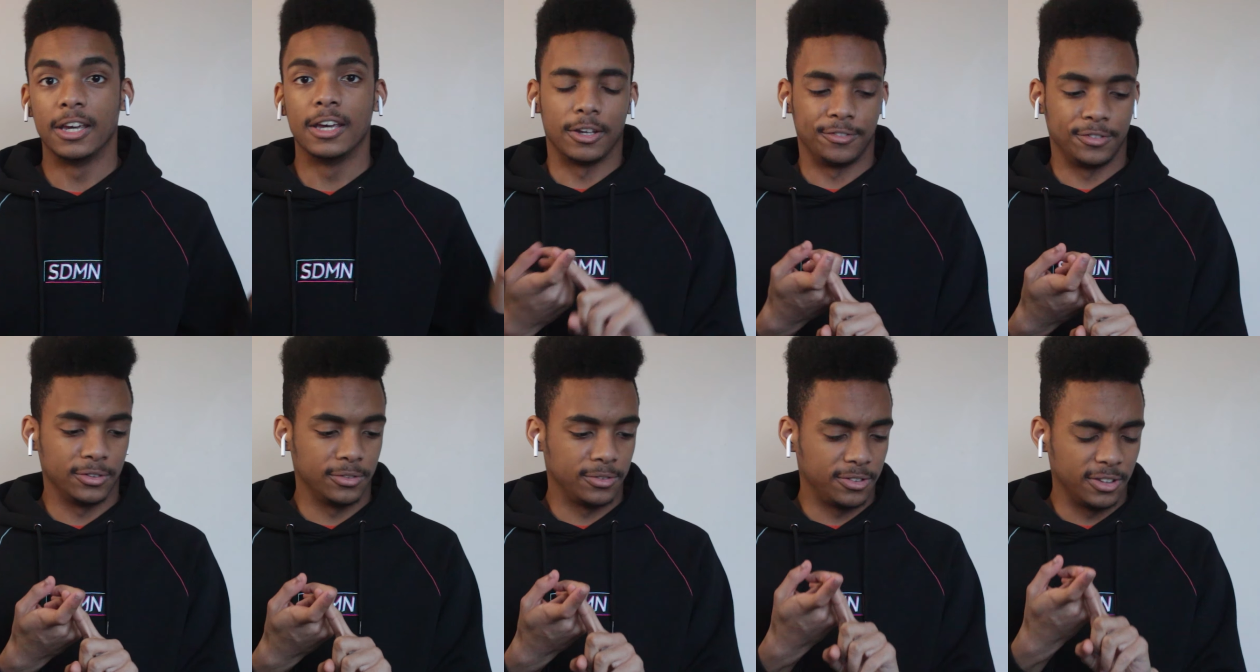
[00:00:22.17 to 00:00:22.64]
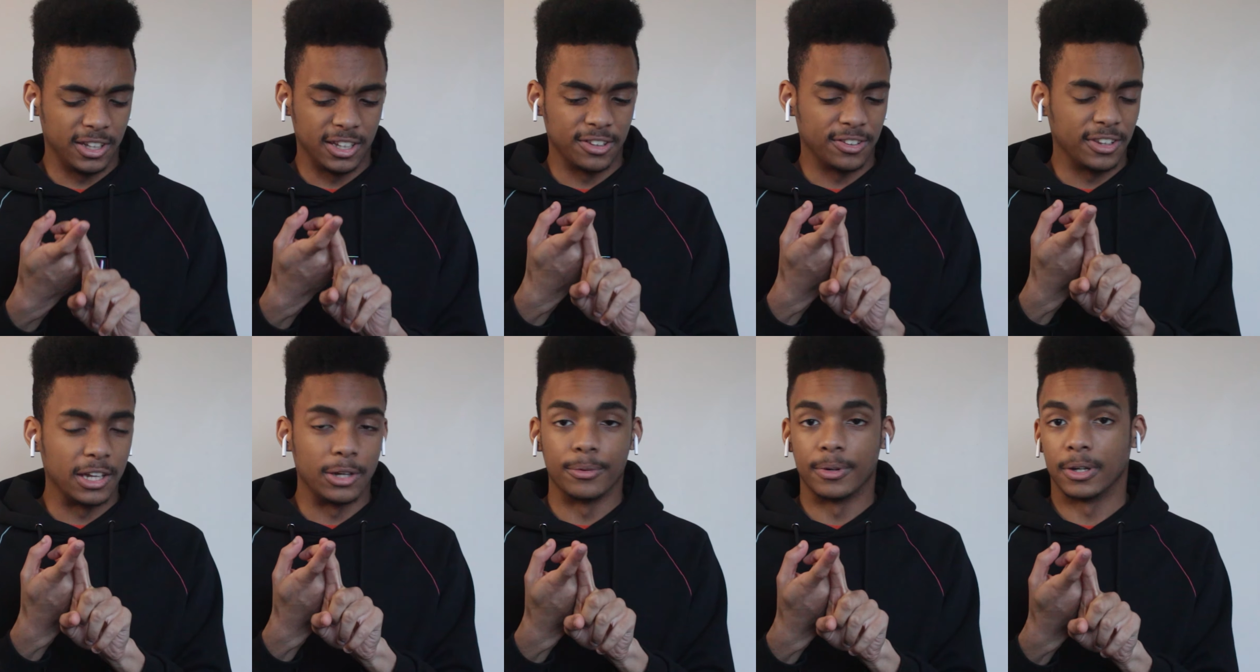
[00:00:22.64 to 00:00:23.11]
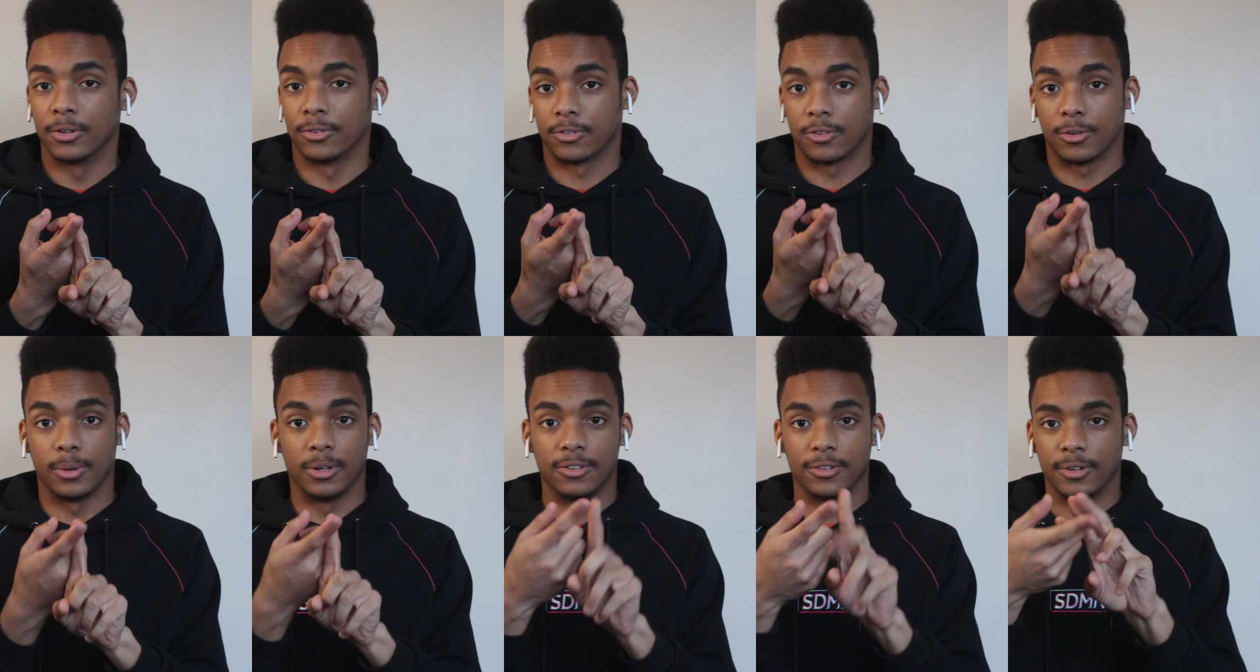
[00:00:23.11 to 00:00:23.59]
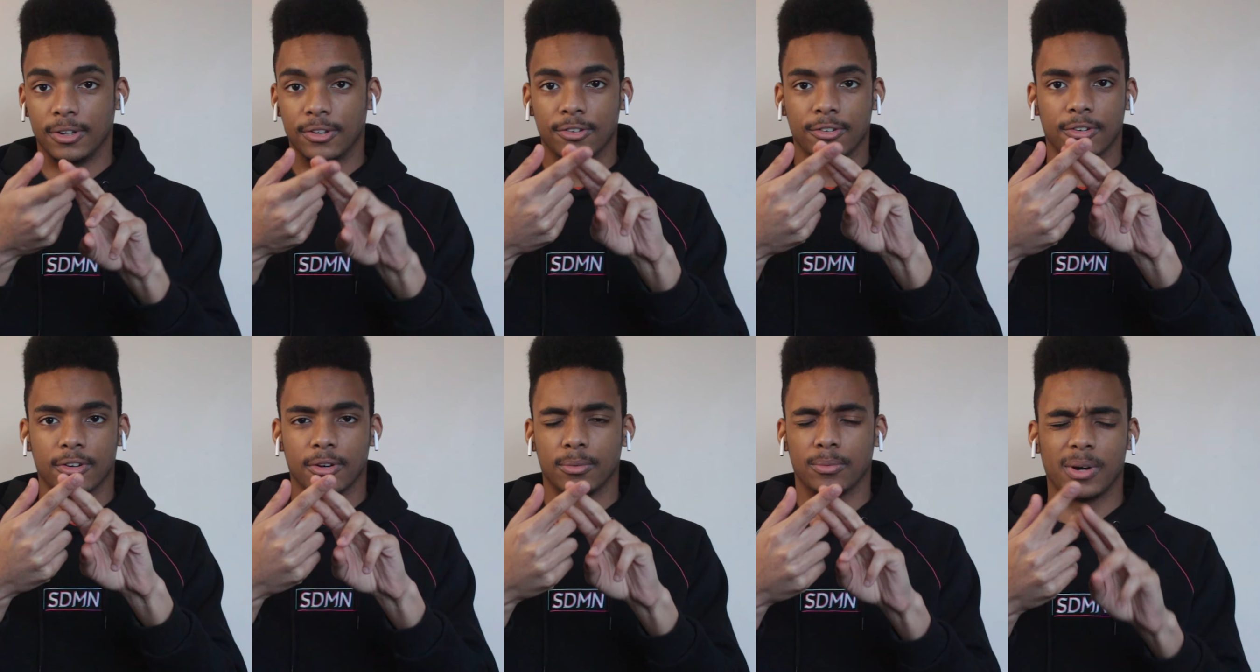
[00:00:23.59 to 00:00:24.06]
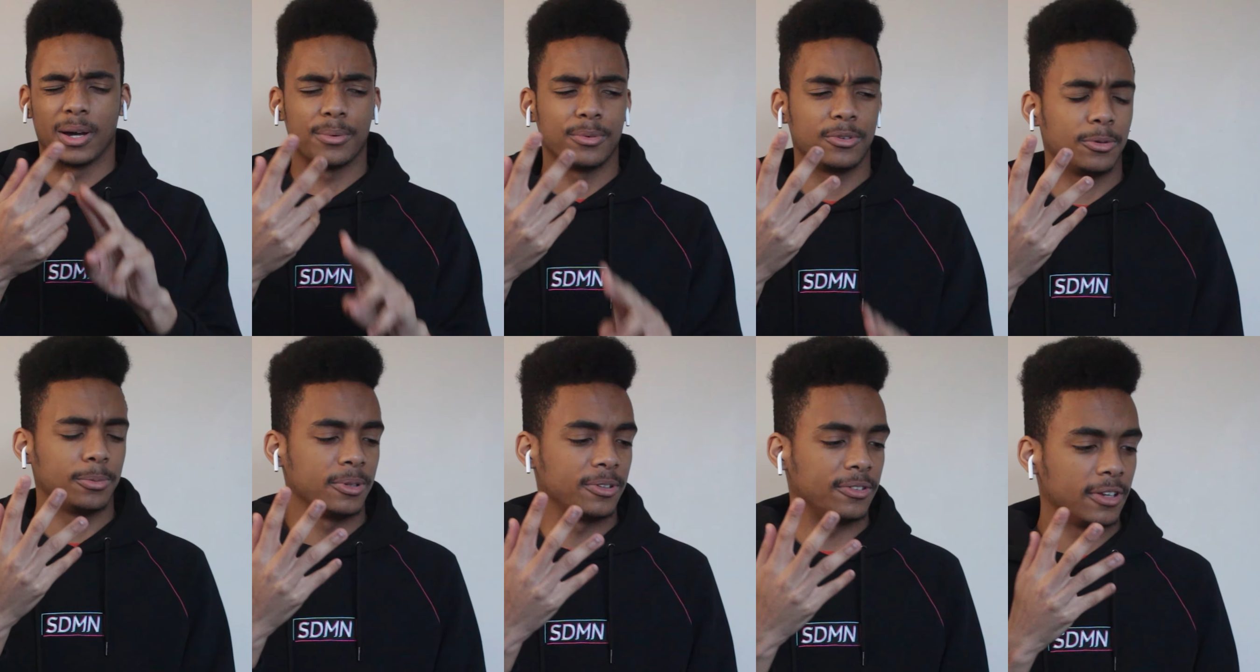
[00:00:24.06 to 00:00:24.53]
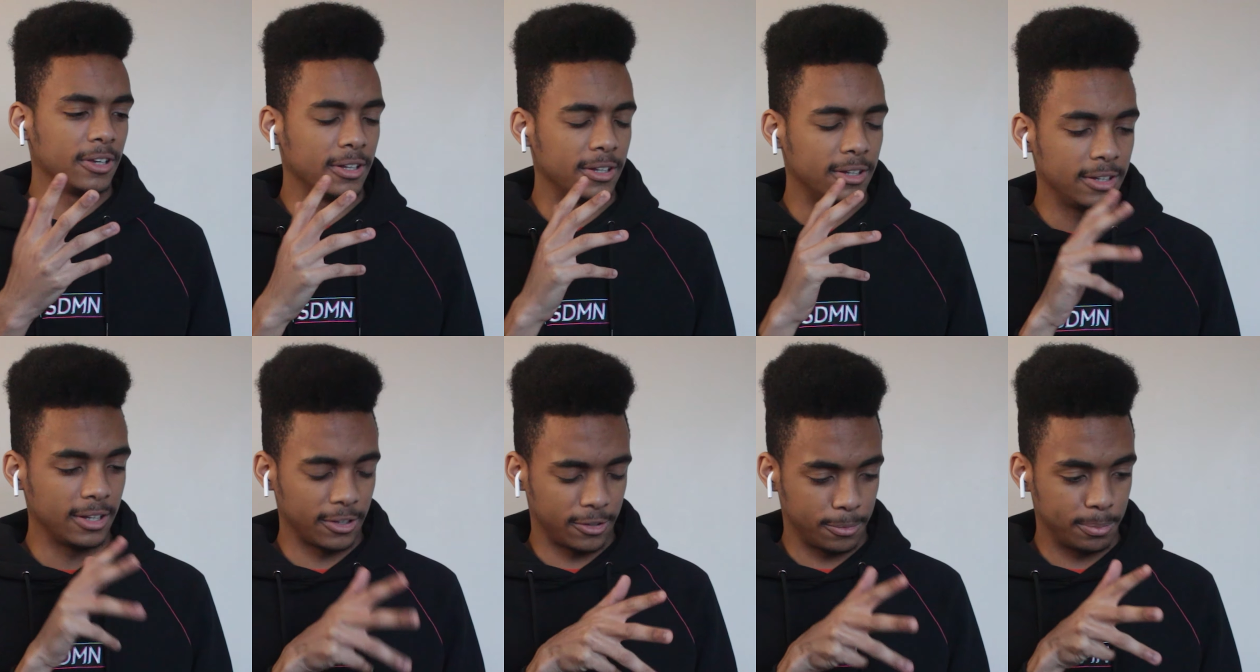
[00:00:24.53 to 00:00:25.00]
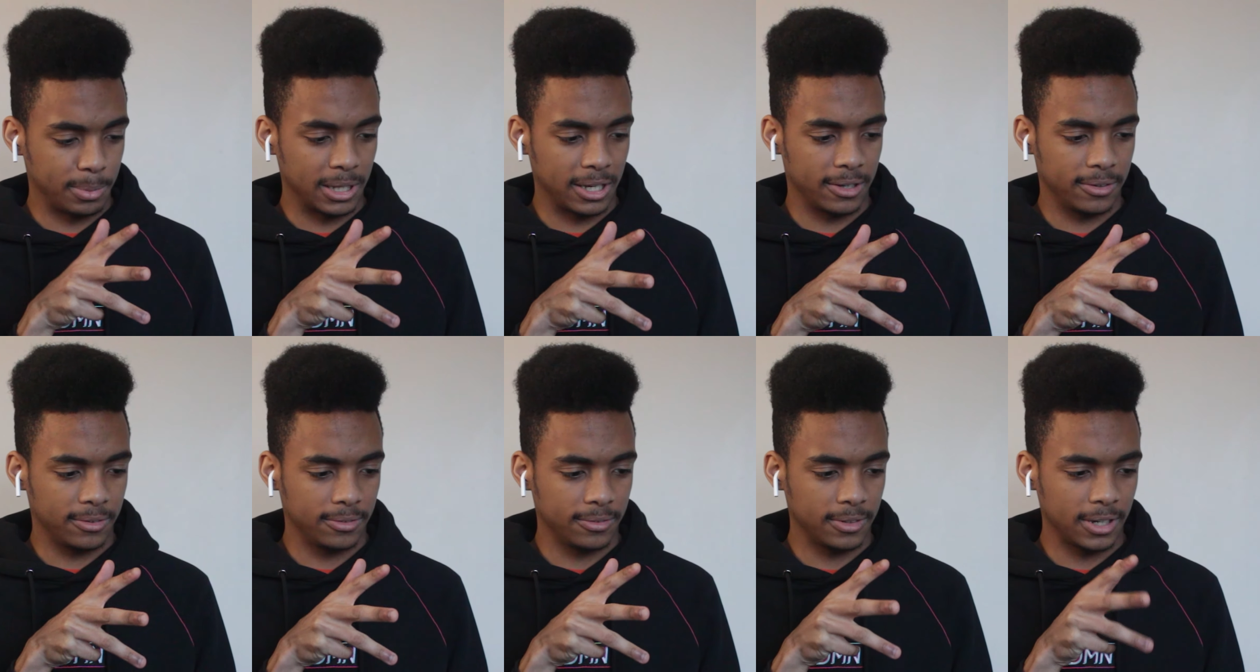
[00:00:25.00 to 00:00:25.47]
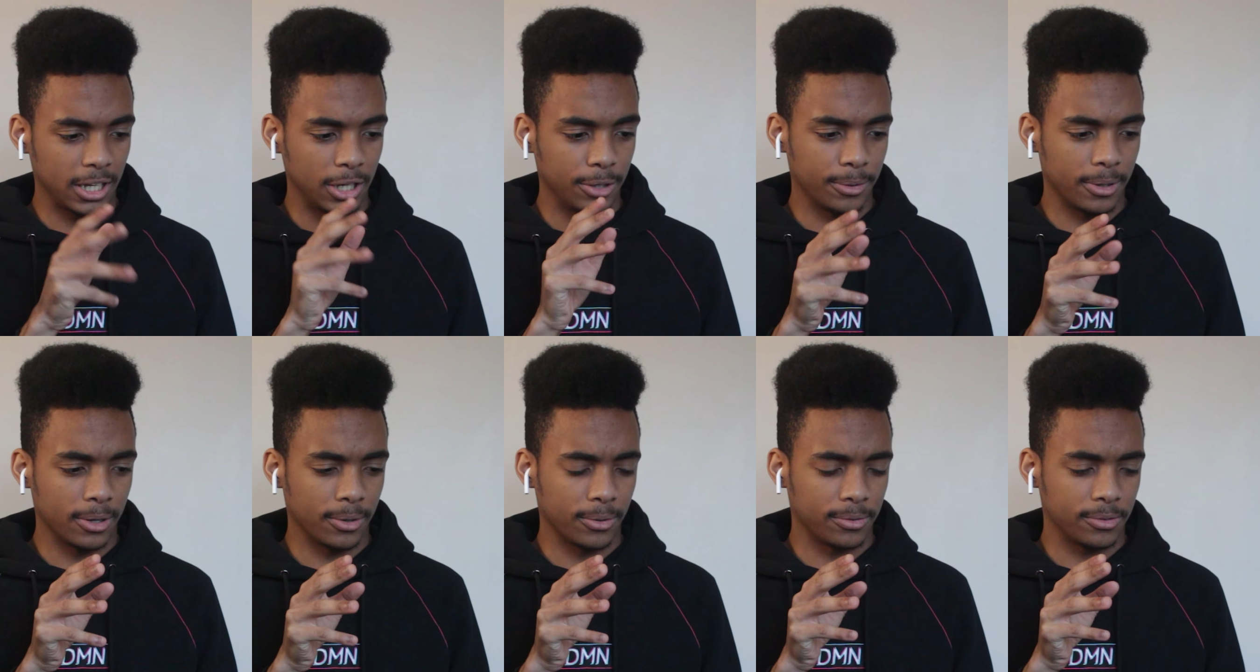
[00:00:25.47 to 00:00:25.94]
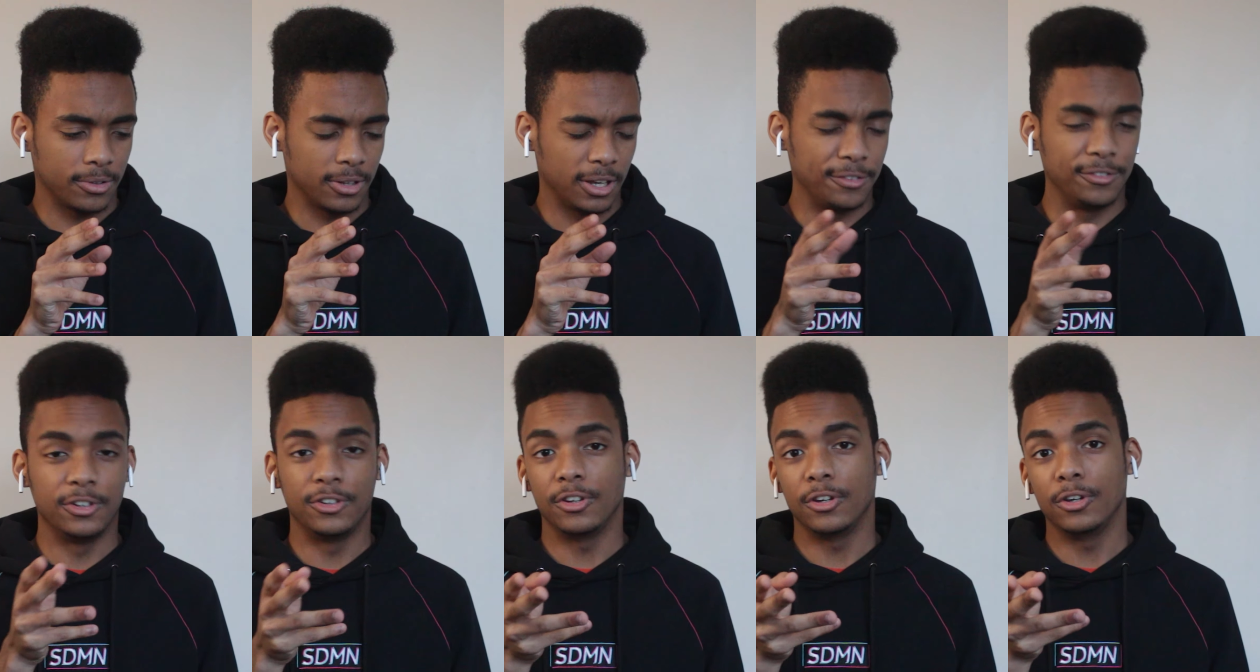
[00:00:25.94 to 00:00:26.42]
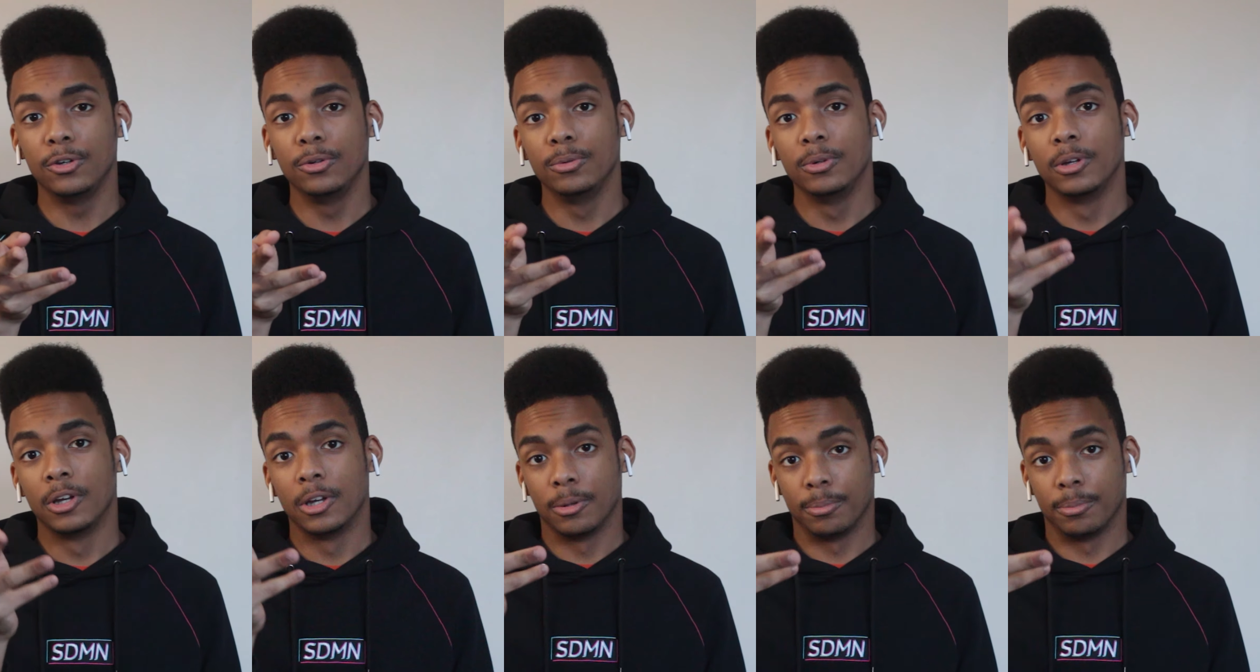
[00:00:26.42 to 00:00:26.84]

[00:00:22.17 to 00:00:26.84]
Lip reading: If you see this anywhere else, Twitter, Instagram, why would you be seeing this bit anywhere else? If you do,